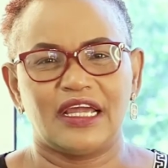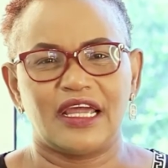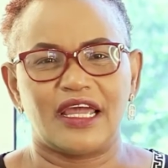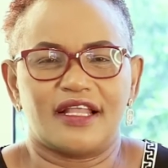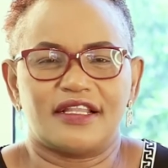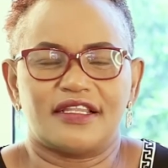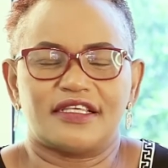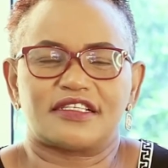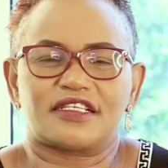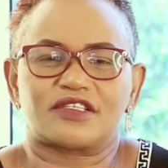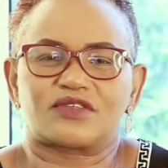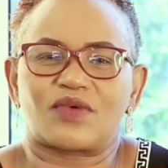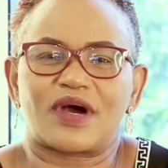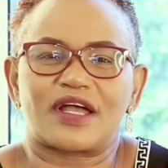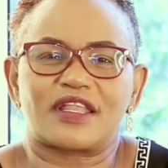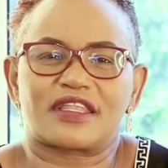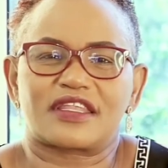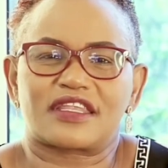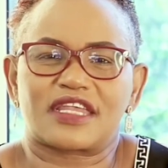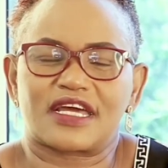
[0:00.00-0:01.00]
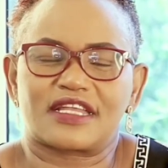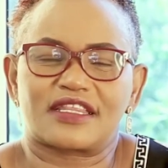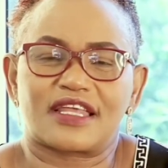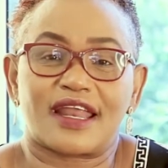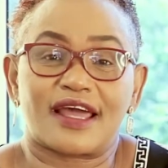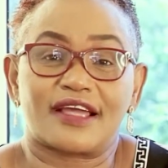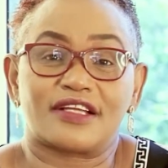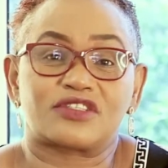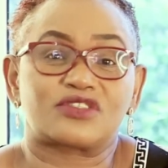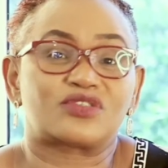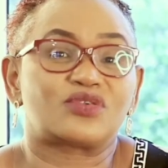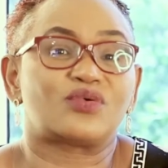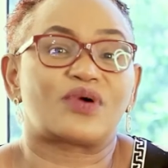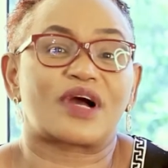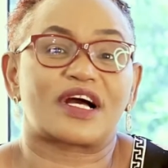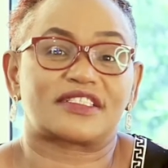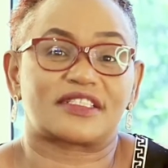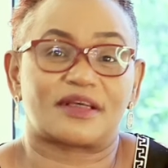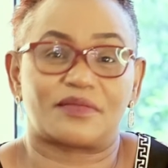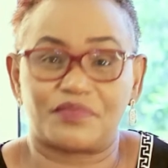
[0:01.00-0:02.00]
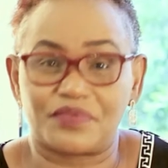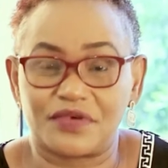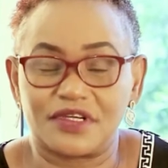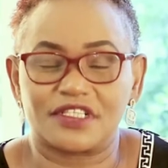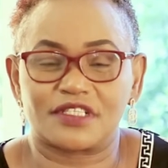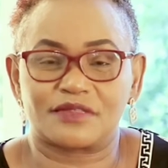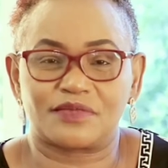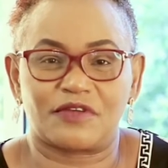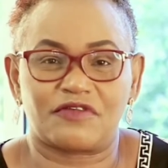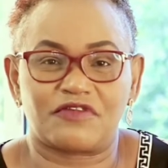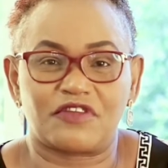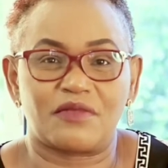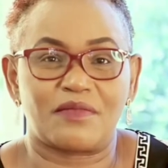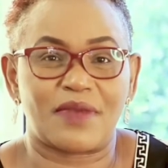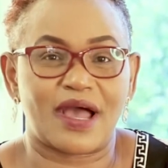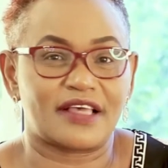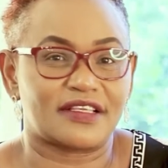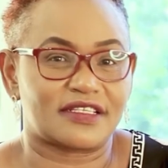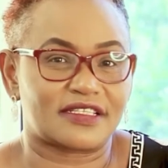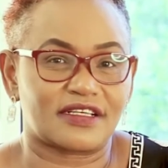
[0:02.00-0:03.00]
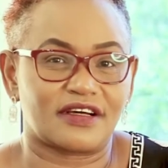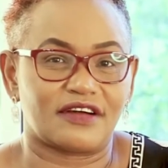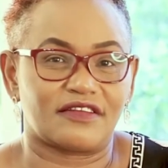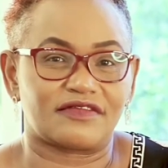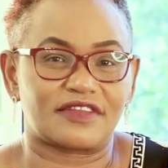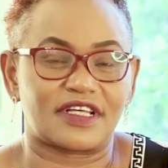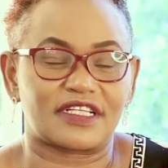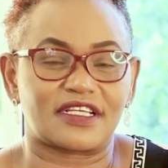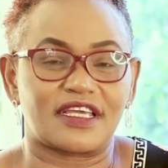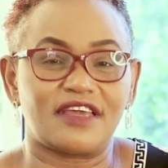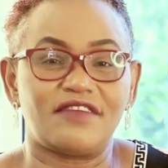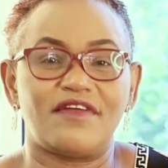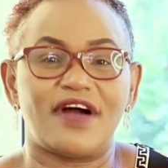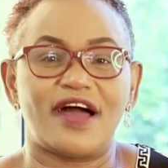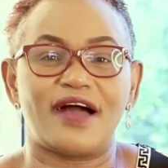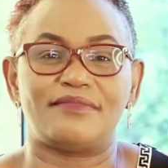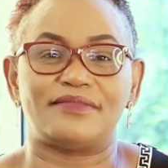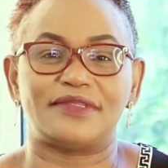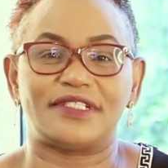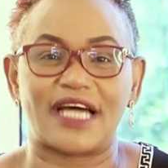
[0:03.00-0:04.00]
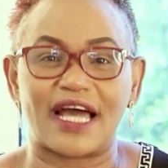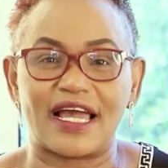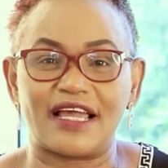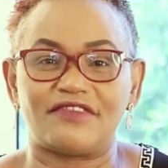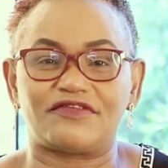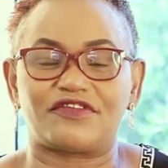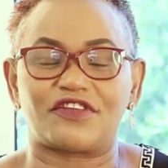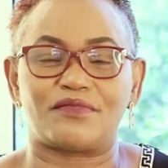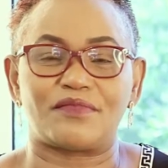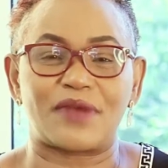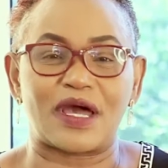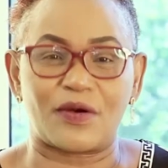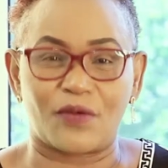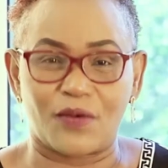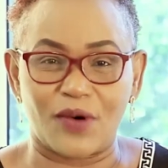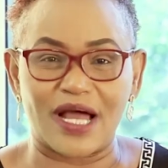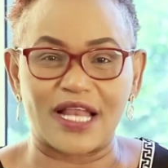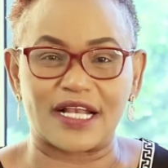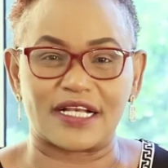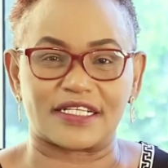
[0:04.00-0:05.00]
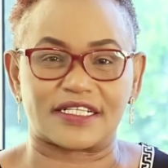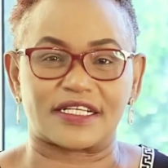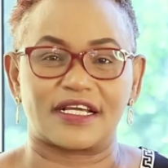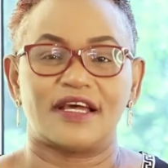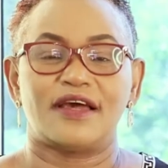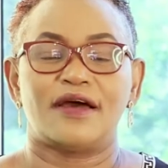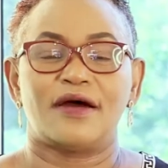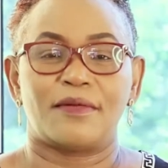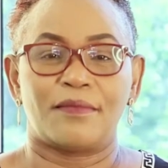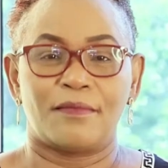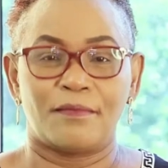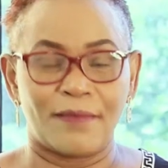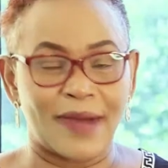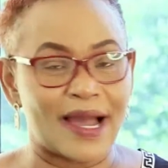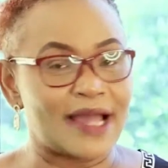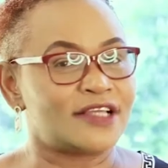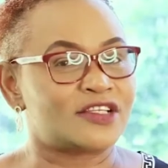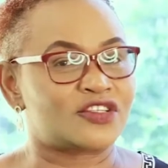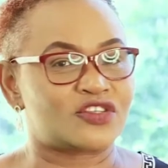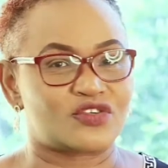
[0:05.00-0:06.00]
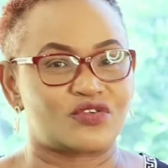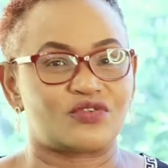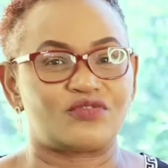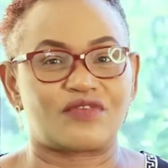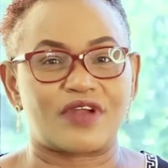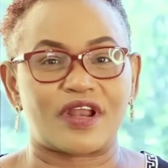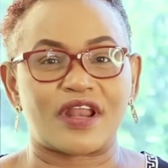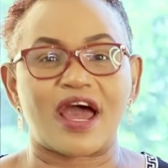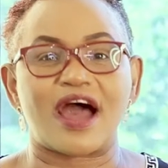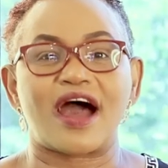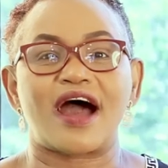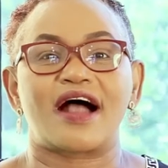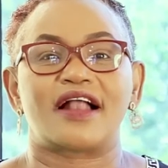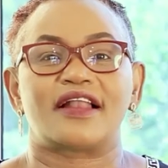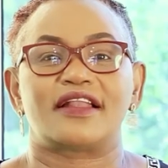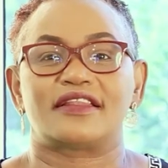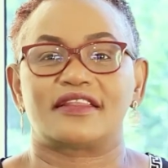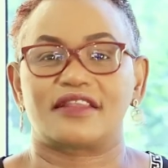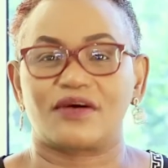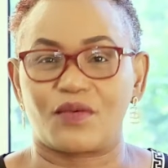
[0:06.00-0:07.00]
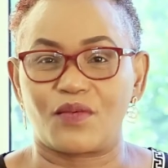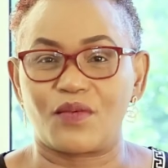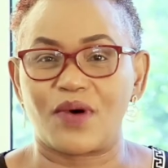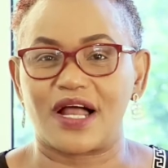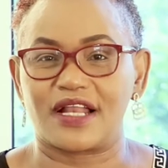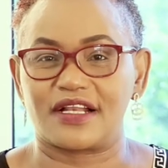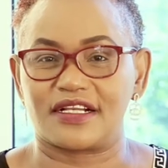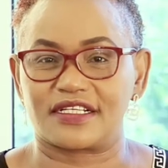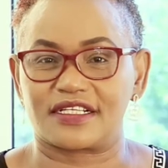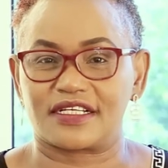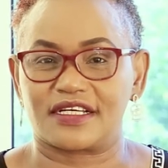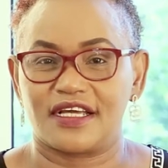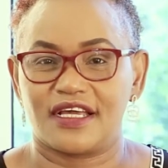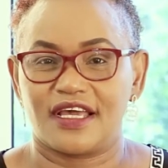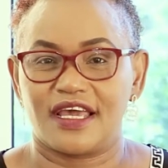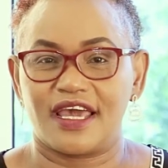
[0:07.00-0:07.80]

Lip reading: And this is one thing that I took as a principle for myself, that if I am dying for my world, my children are the world.